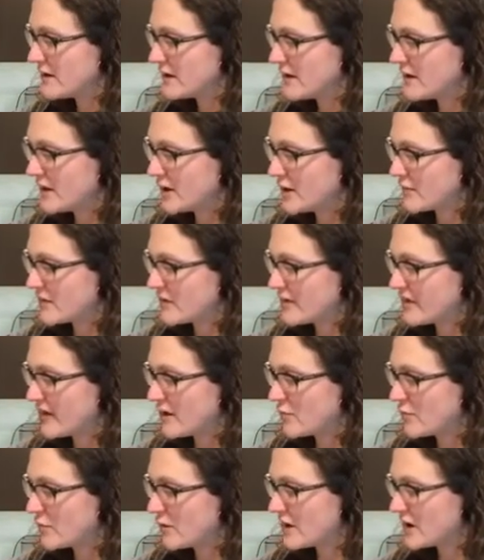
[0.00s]
And
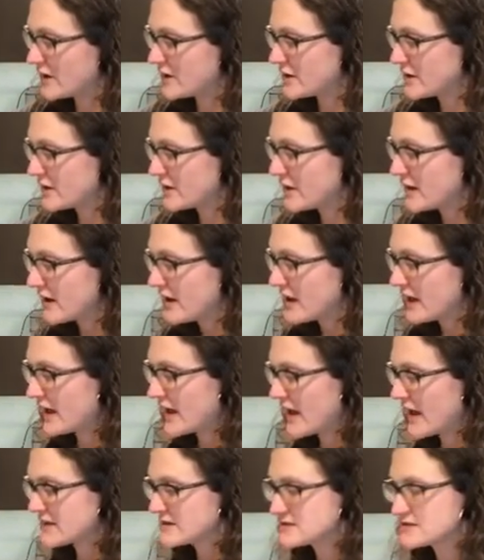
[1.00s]
that water
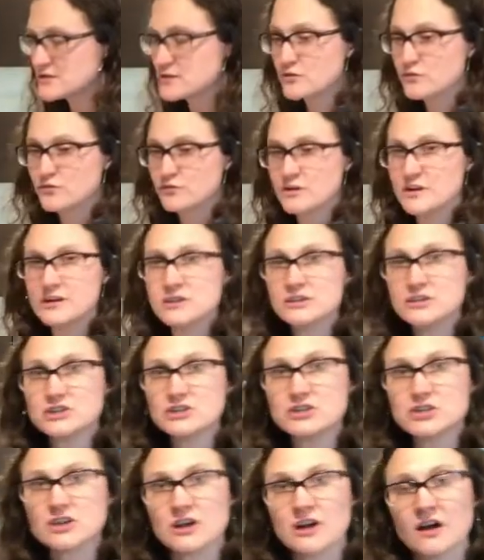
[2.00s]
has to
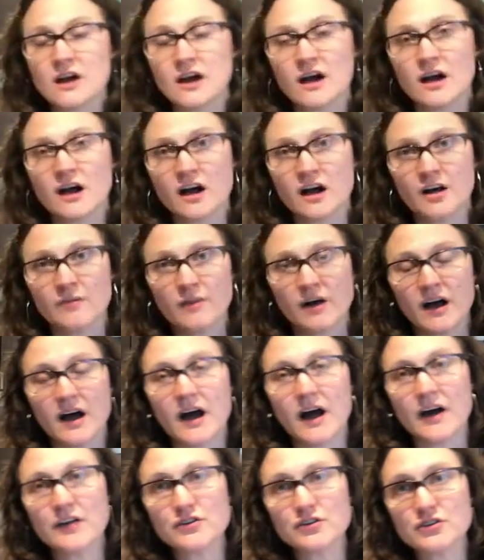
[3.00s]
reach
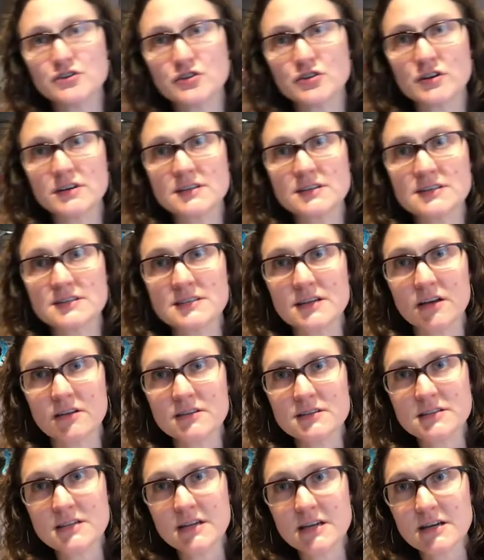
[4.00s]
100 degrees
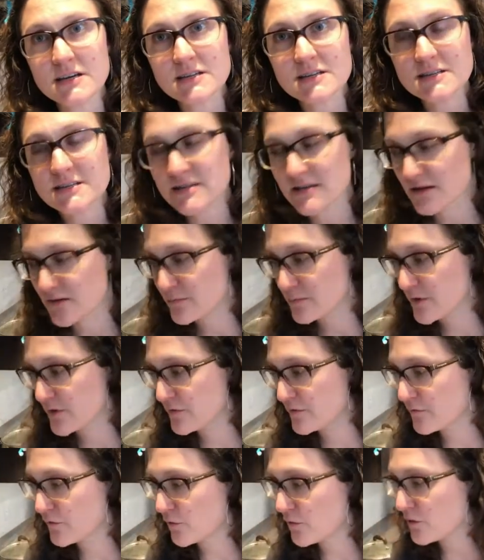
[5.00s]
Celsius
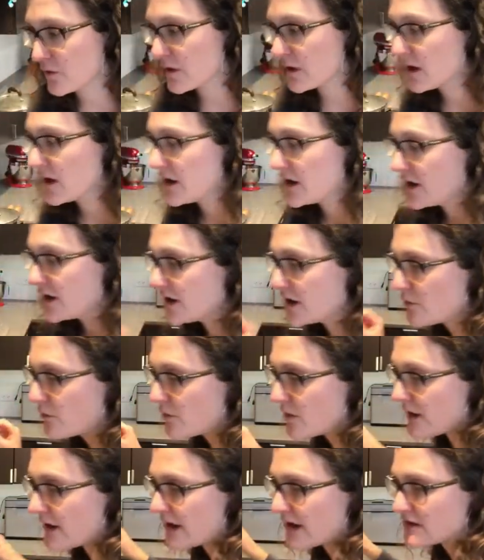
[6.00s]
before it
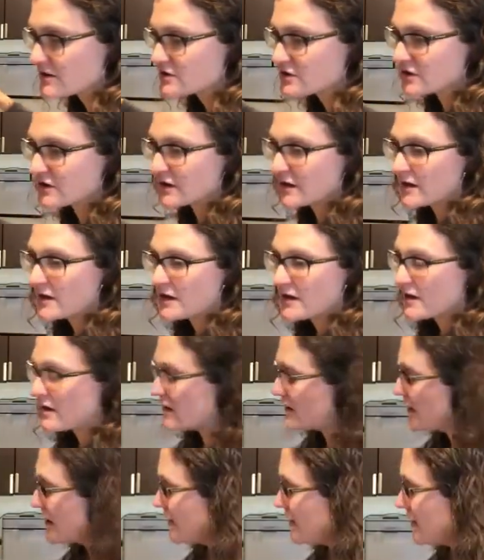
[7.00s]
will actually
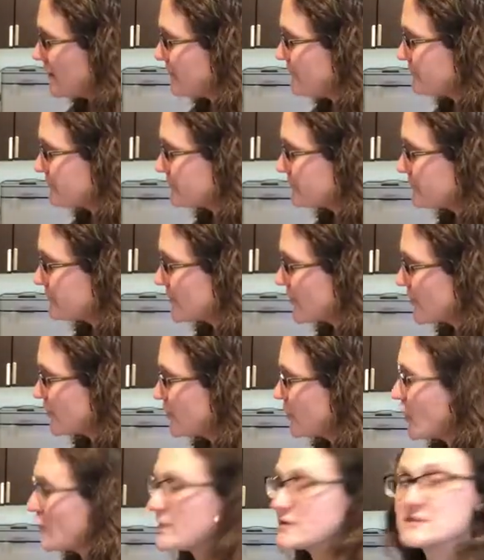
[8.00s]

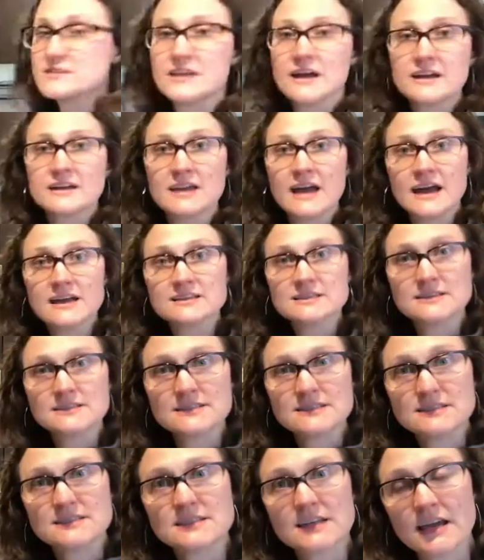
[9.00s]
go into that gaseous
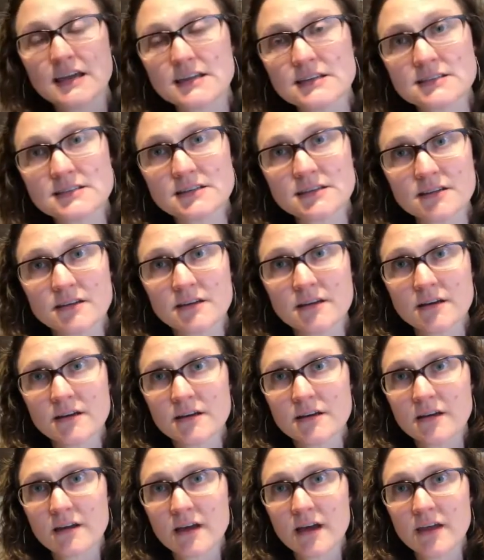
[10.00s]
state.
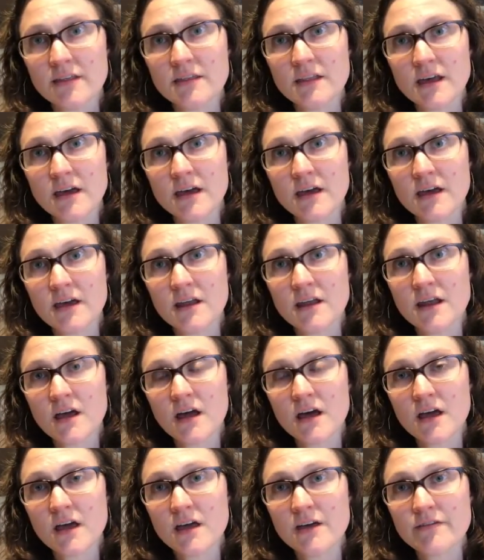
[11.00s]
And then
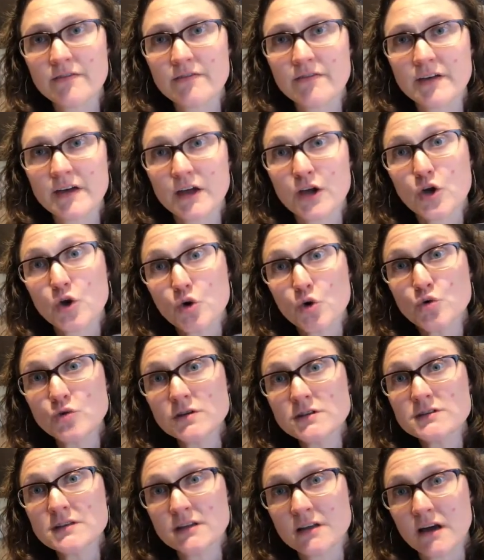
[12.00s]
if it
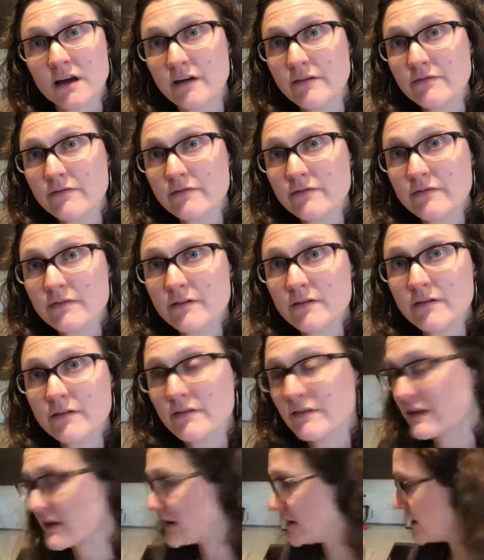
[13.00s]
cools enough,
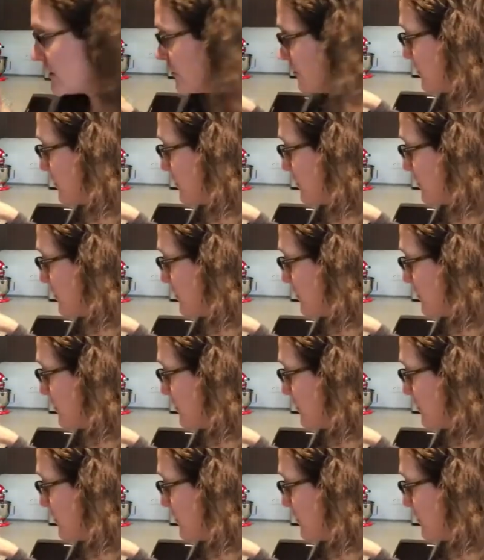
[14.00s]
then it